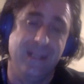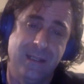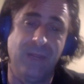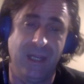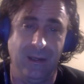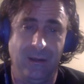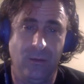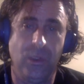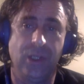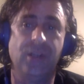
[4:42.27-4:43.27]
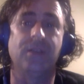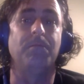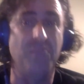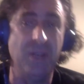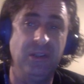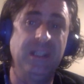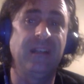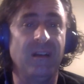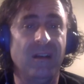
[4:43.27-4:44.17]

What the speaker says: to me, which is building